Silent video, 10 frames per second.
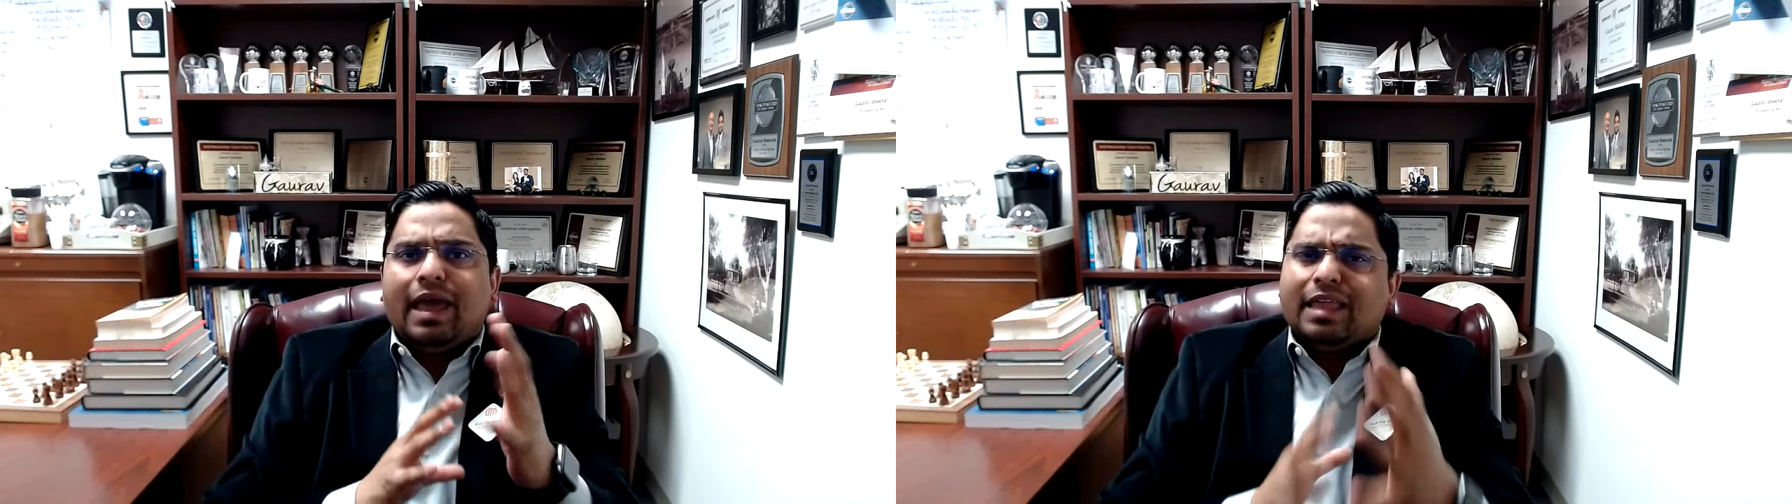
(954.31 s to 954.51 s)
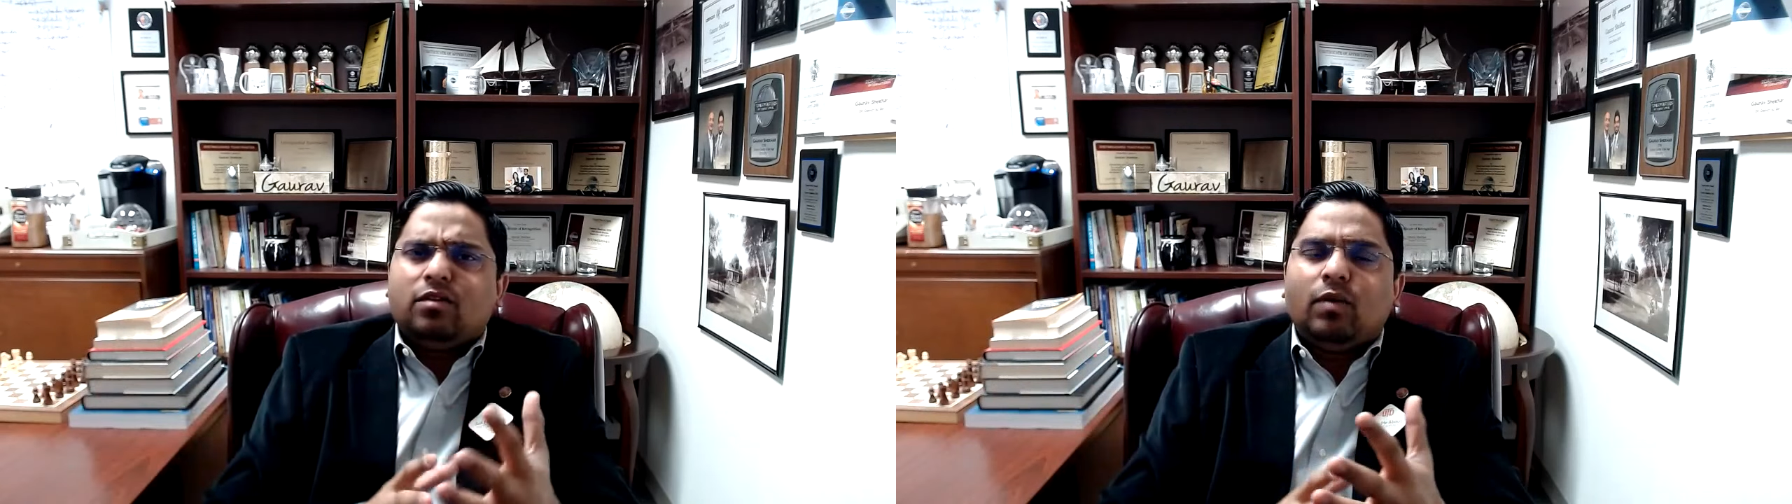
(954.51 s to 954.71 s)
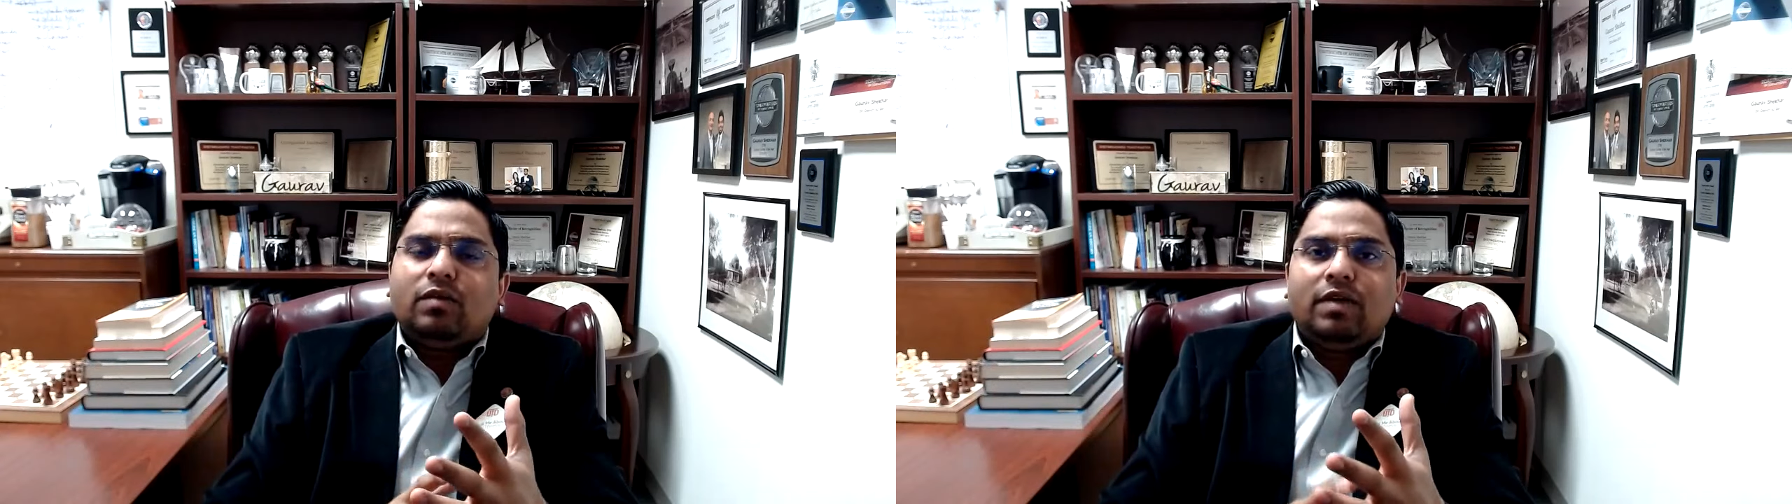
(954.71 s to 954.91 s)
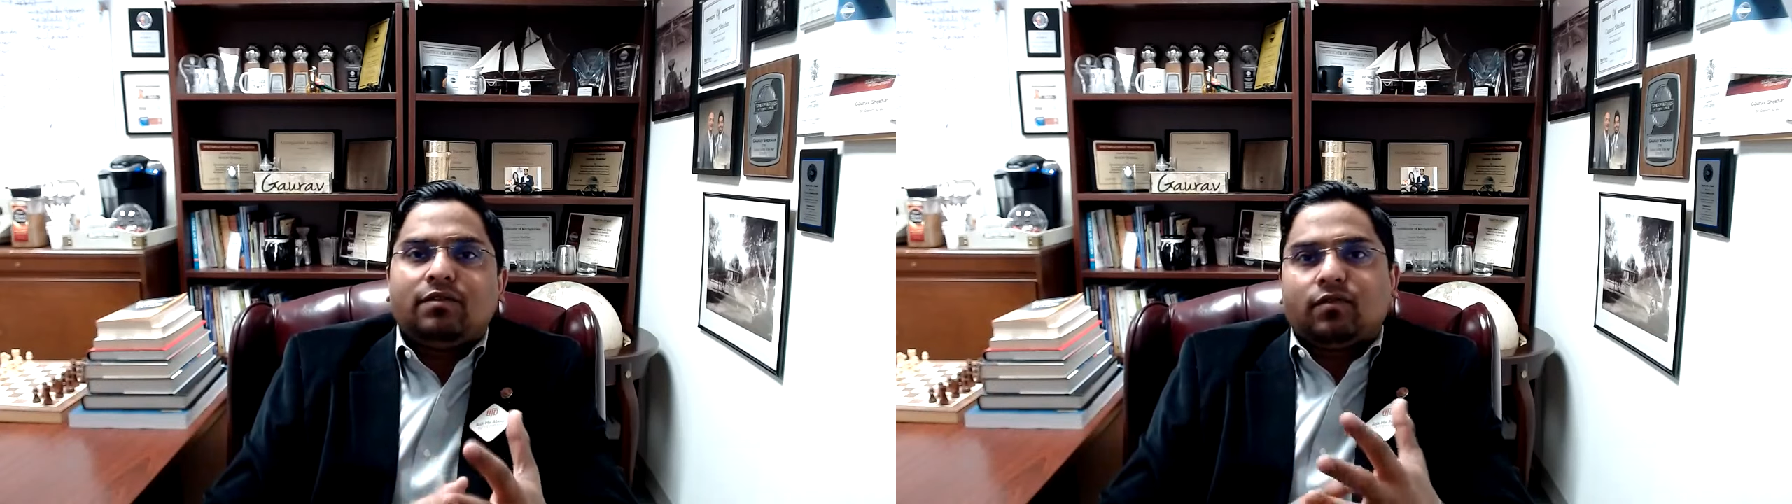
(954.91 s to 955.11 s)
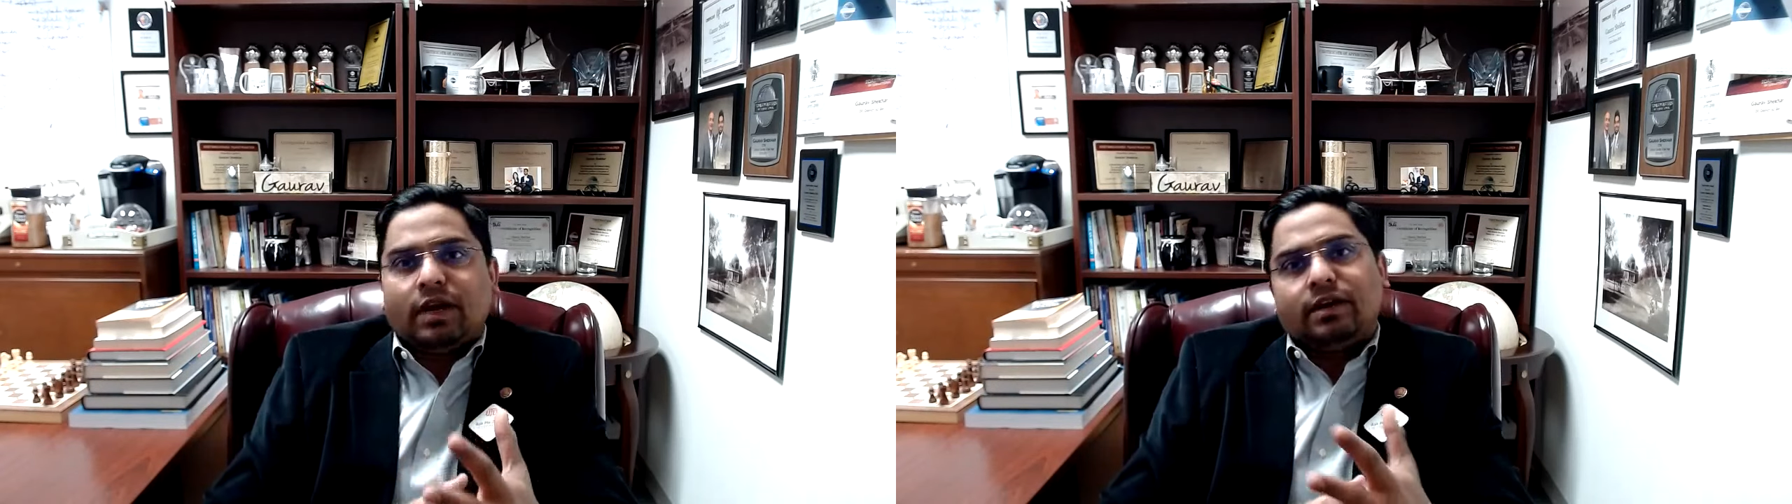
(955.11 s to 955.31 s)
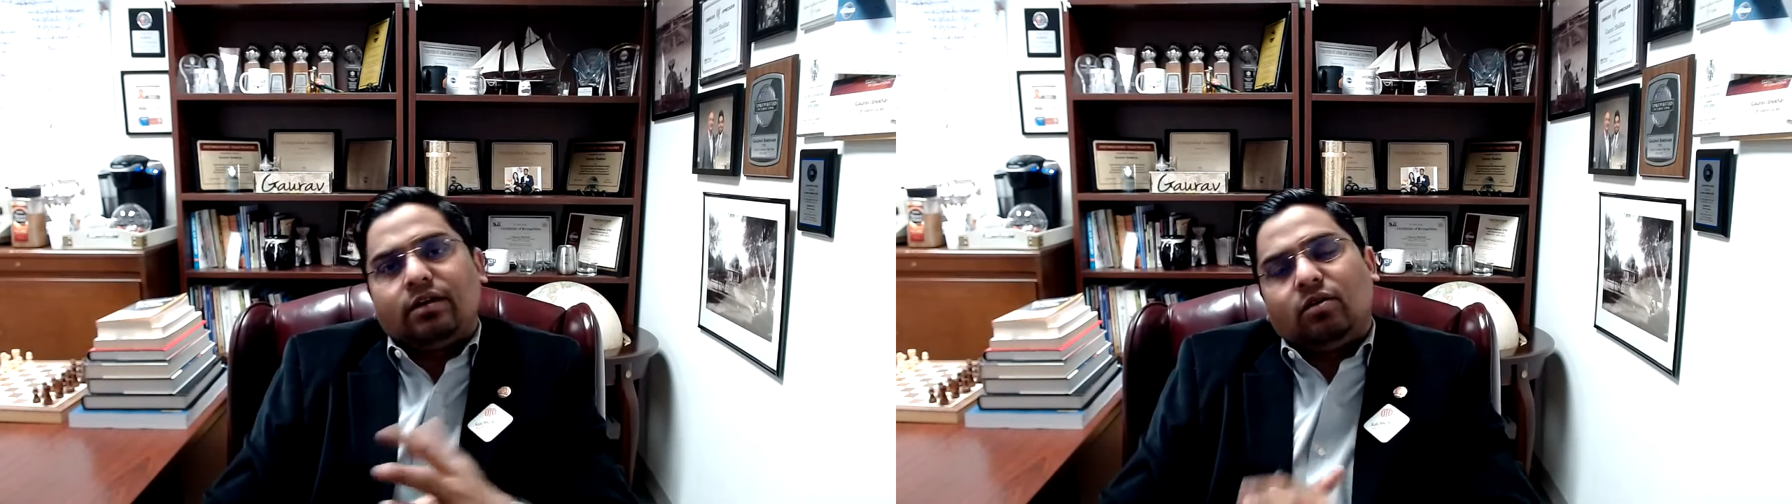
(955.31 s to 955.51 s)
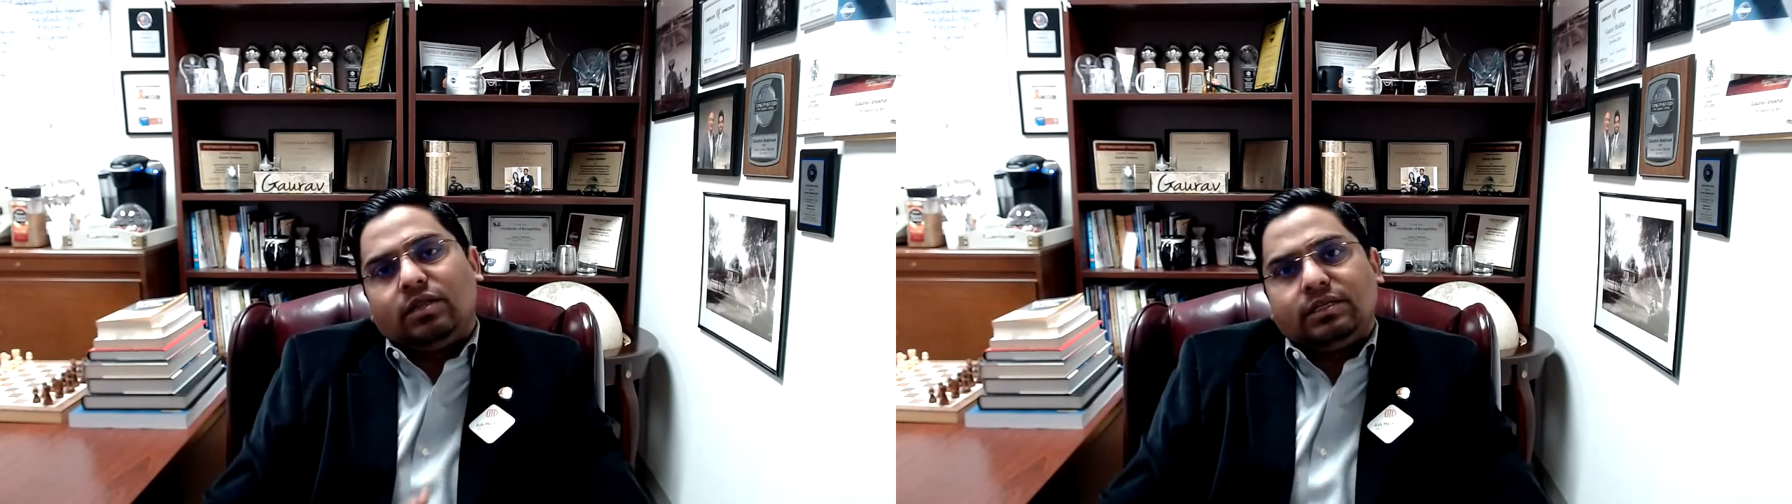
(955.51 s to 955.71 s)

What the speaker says: And the way we have created all